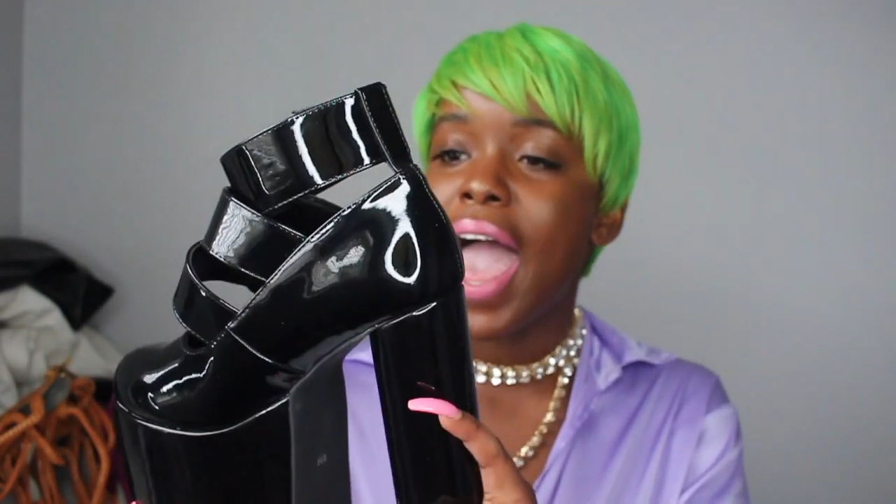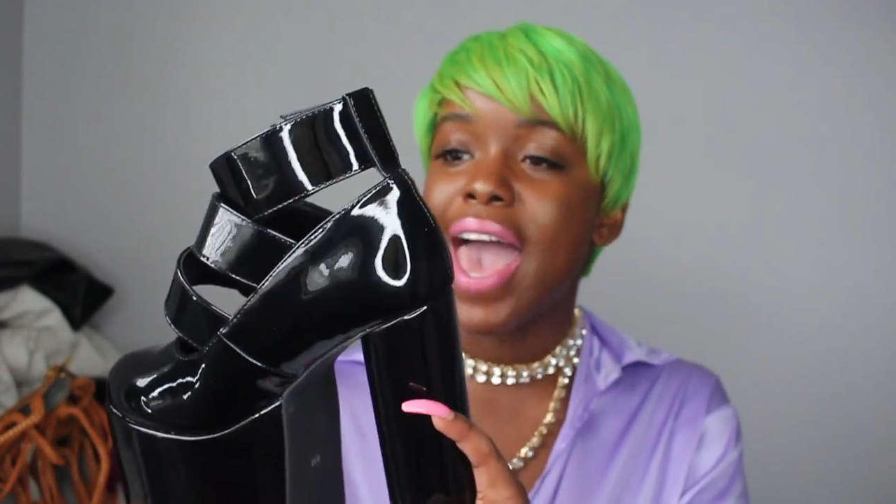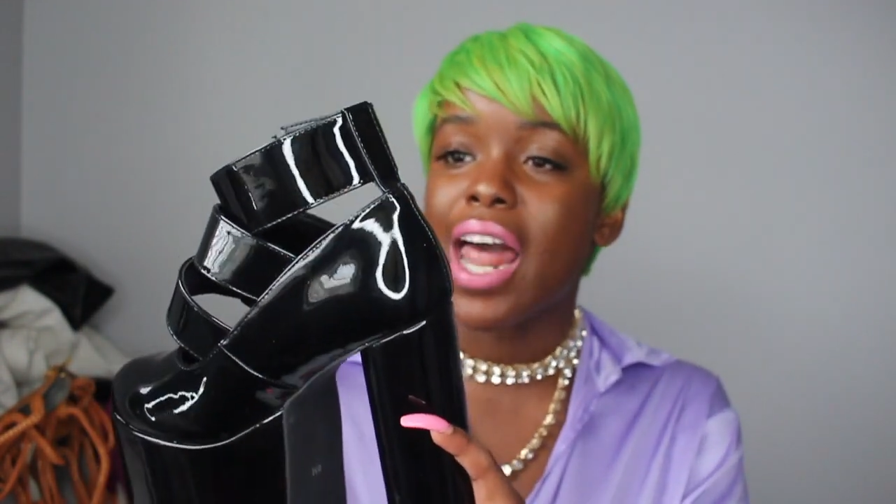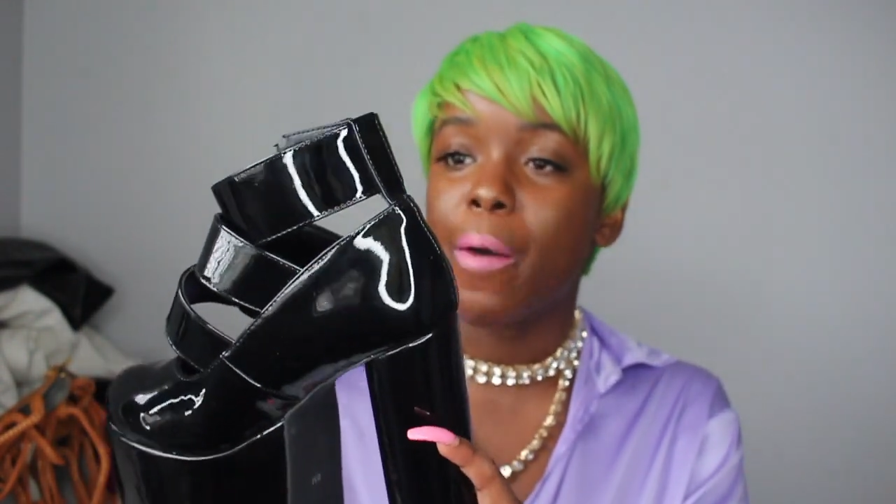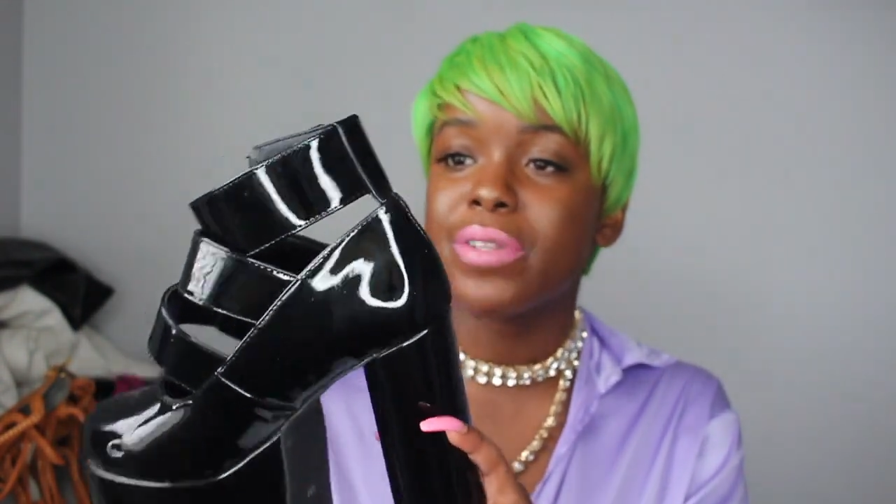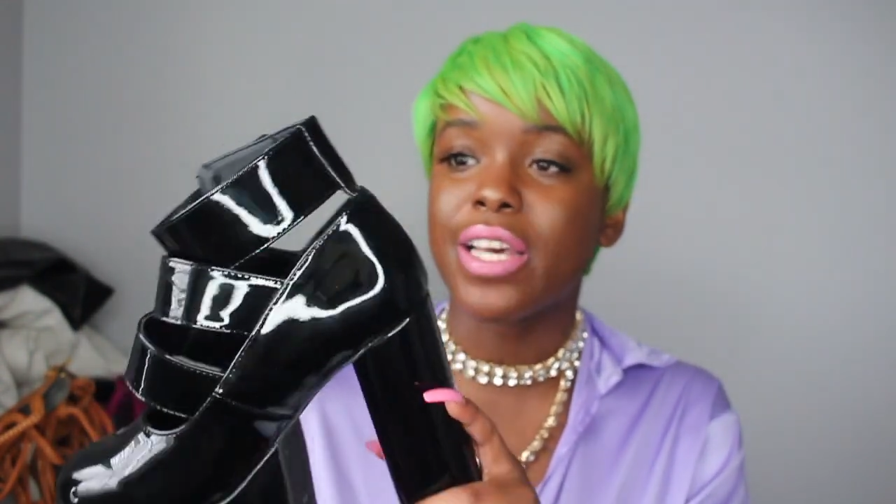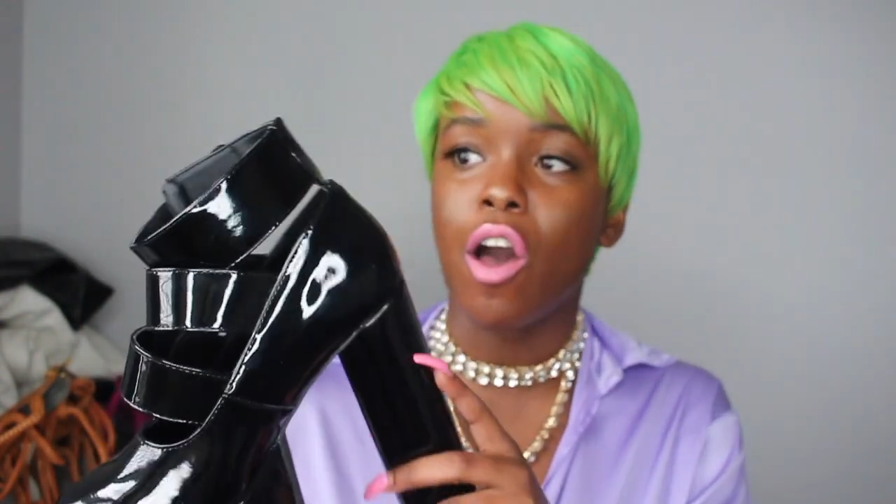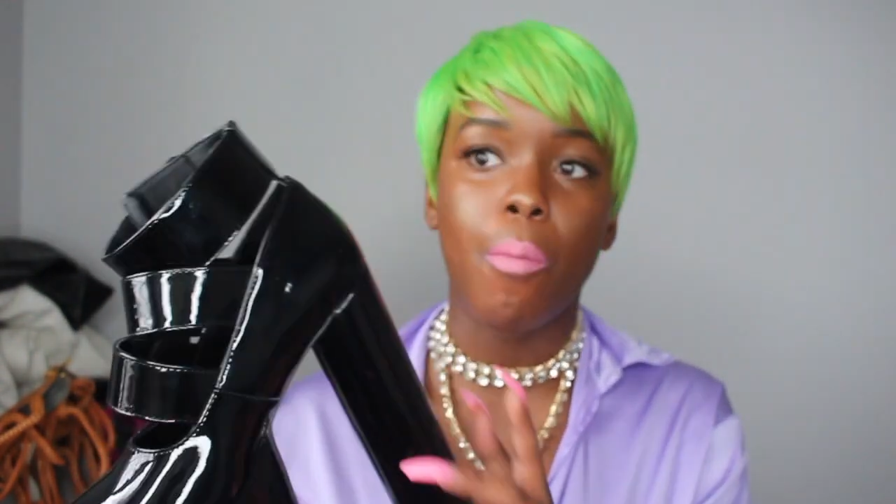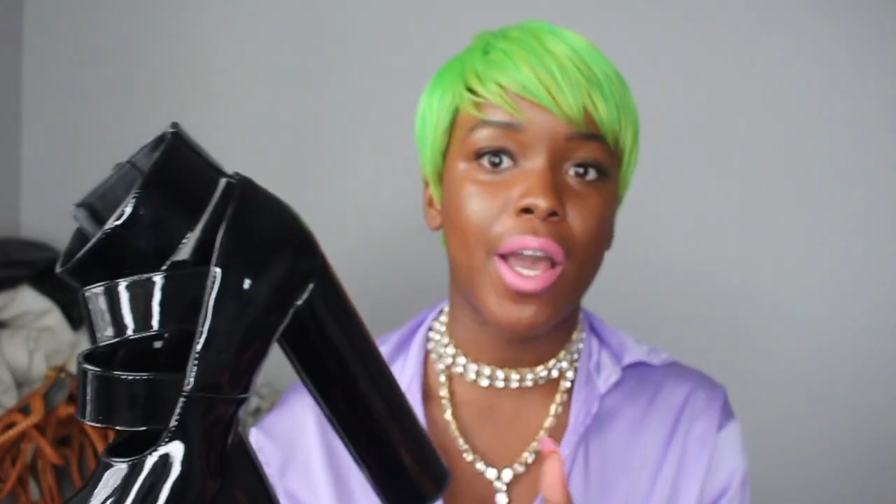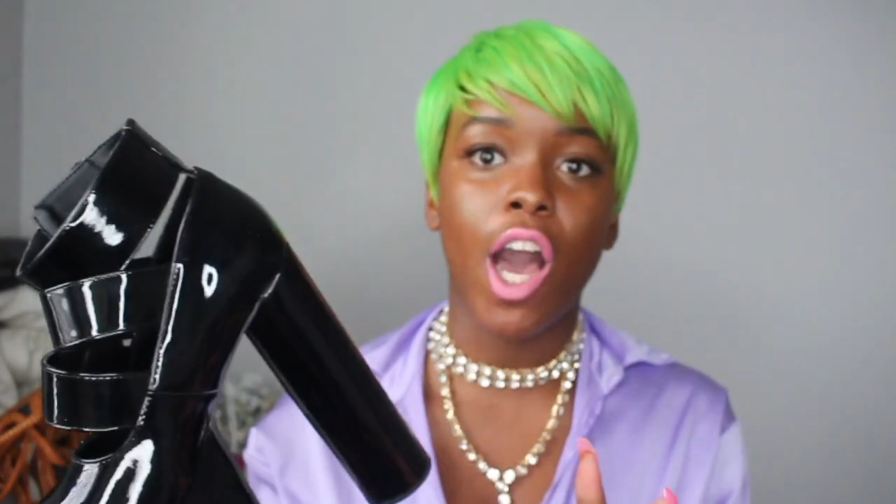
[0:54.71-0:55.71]
and I was like,
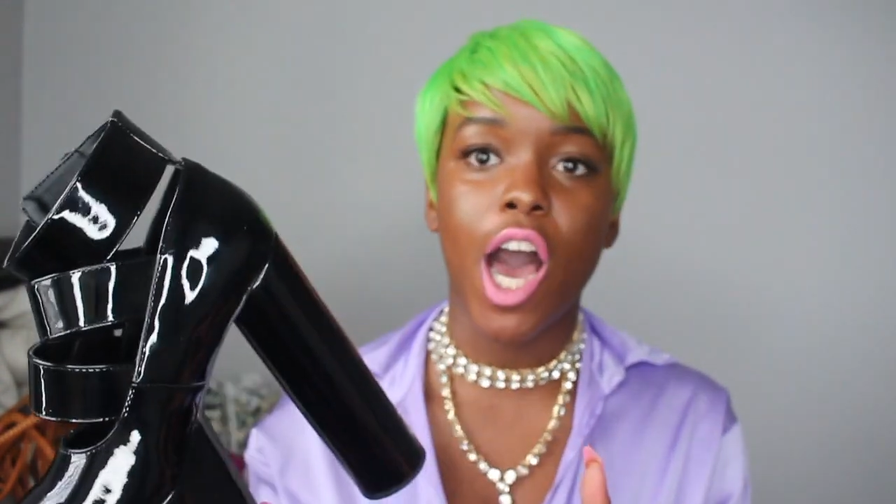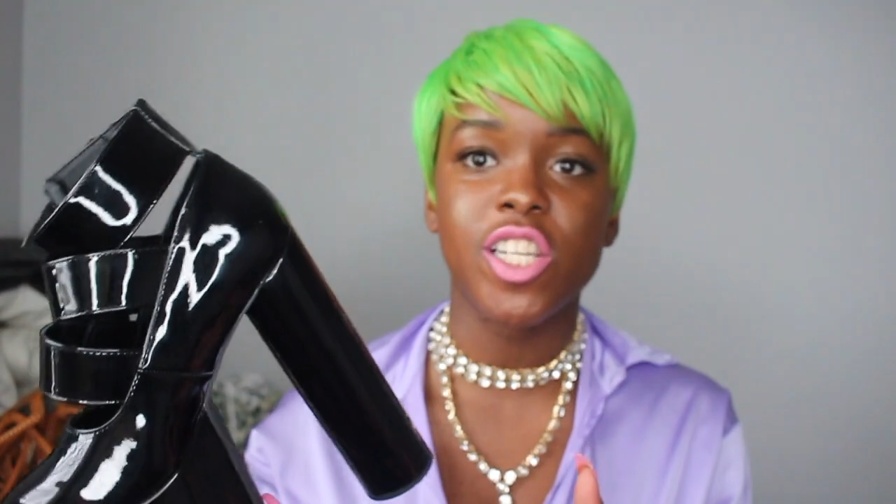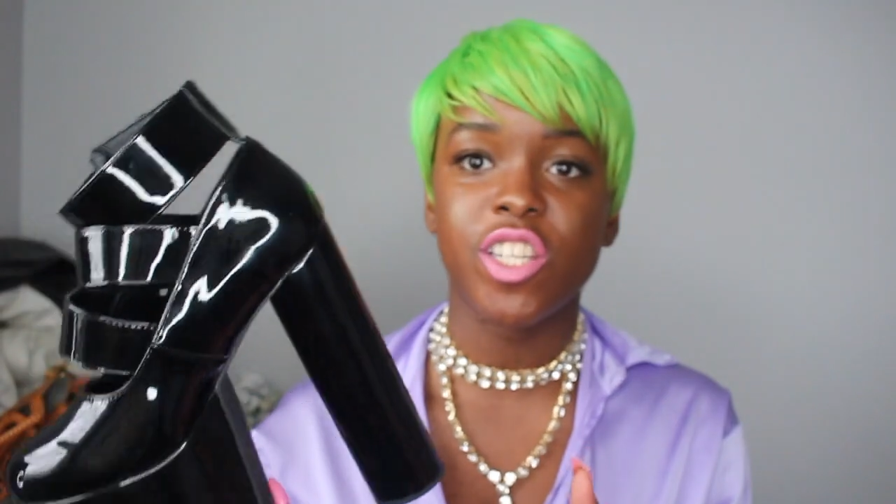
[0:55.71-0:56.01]
oh my gosh,